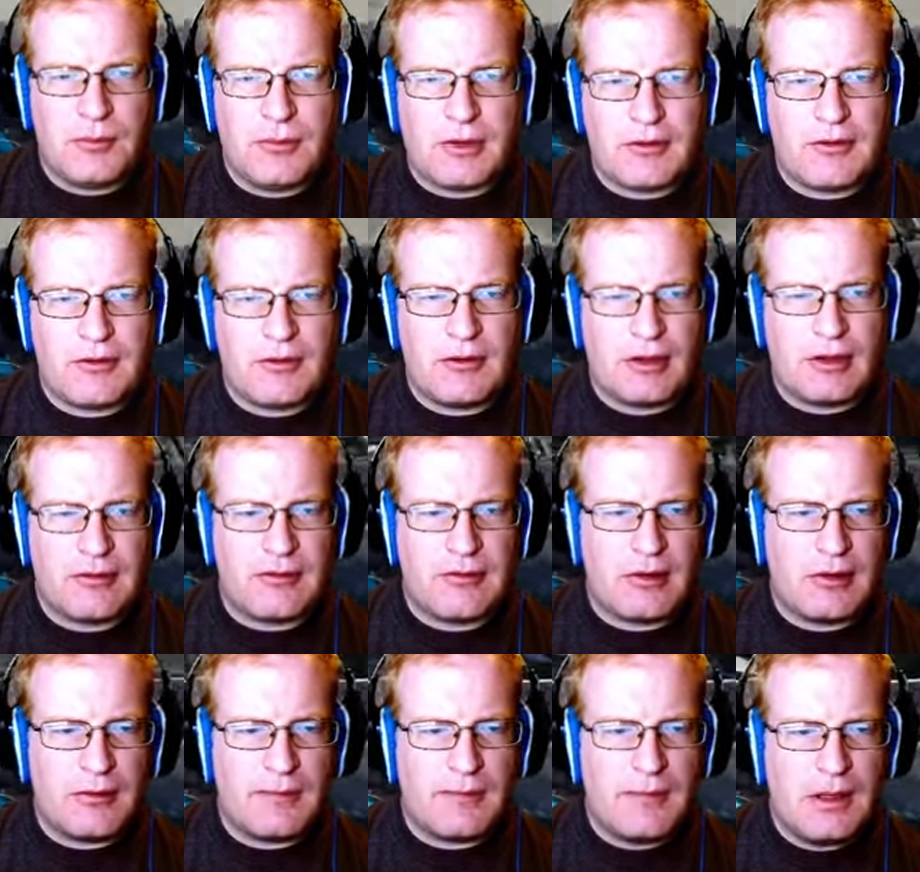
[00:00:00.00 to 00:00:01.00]
next, next
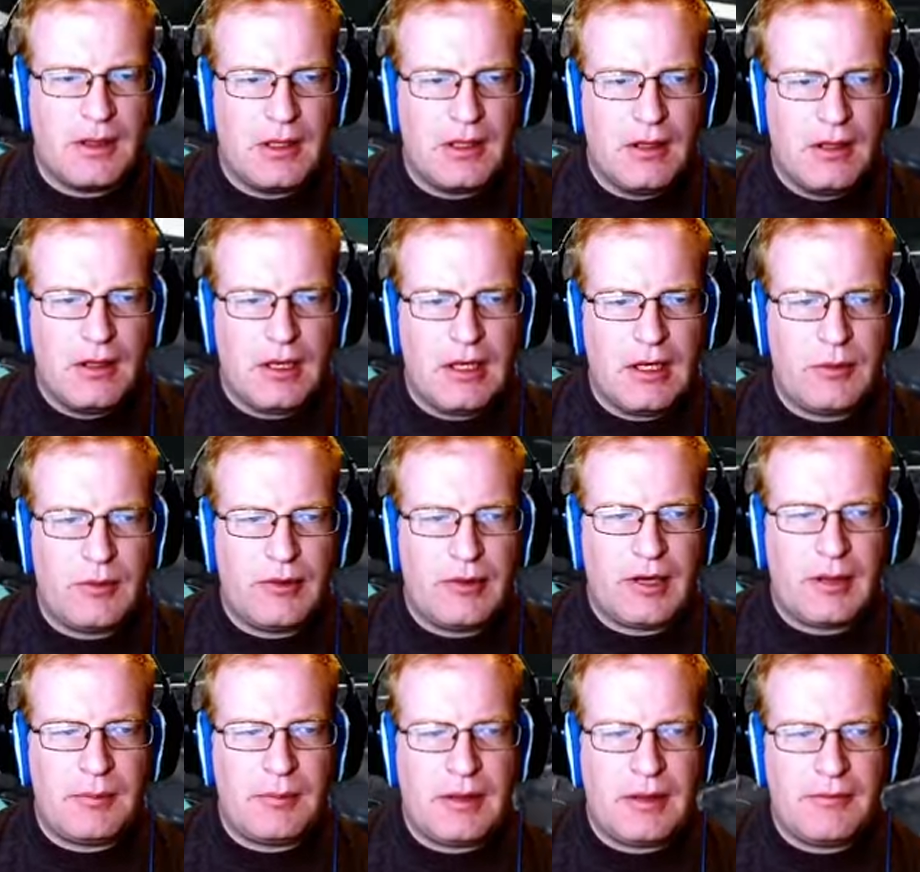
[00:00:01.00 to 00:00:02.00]
car. Anywhere that
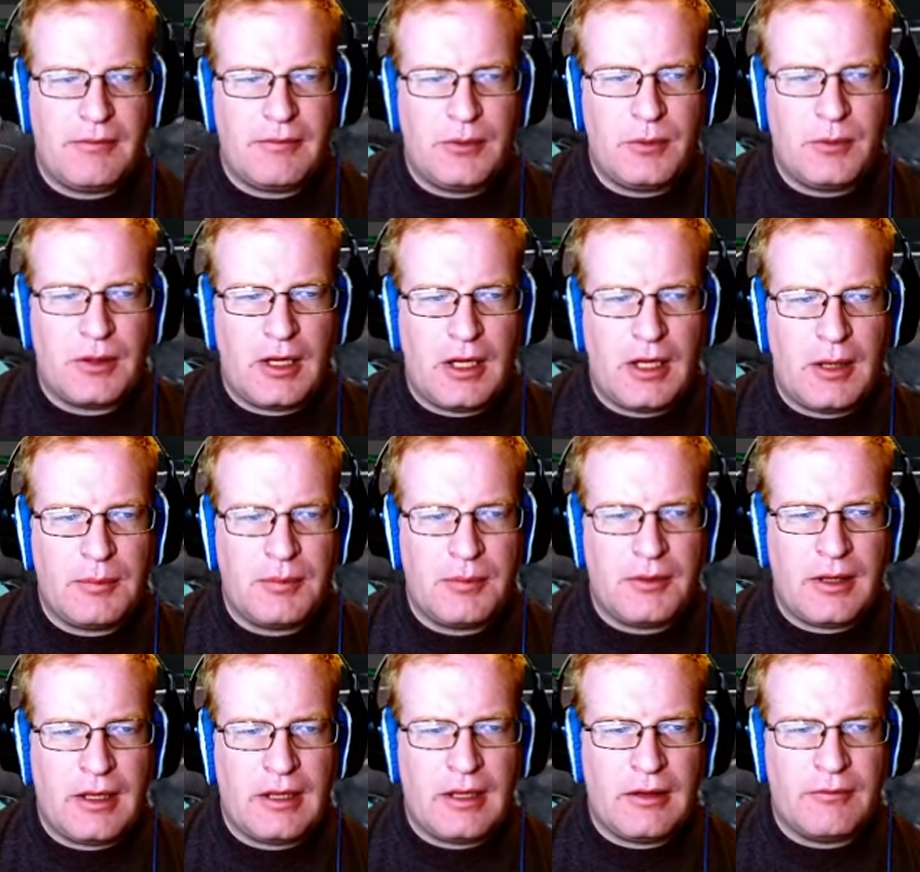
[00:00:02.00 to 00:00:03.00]
I pipe fluid up
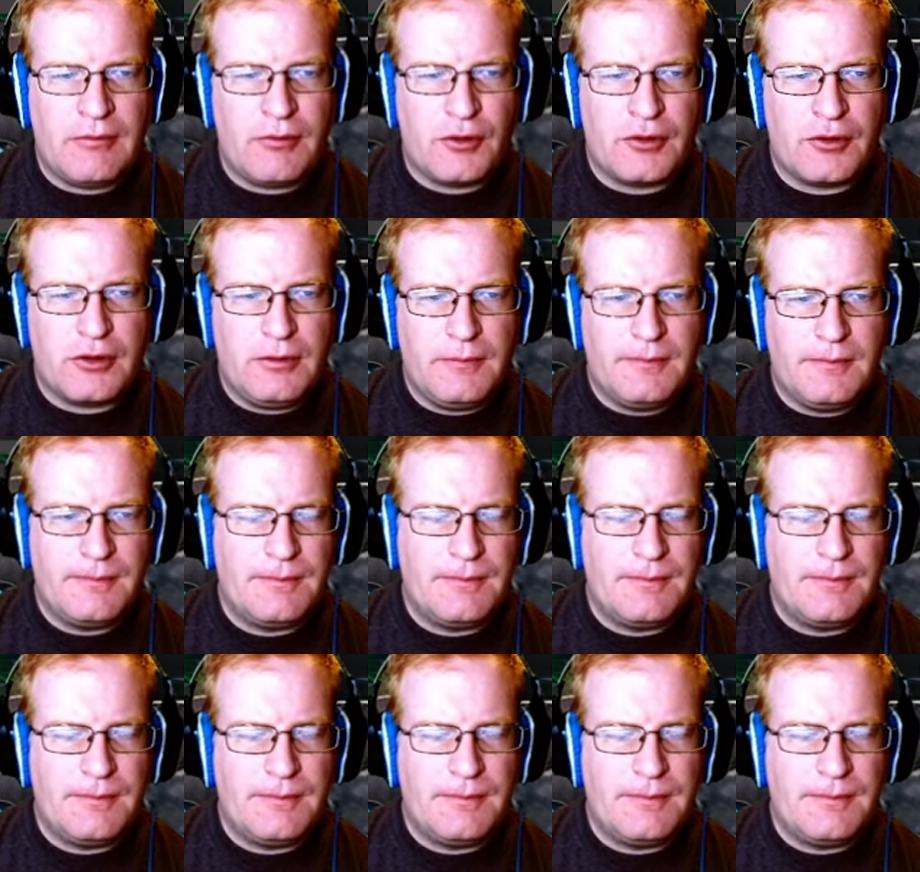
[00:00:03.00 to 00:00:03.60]
a vertical,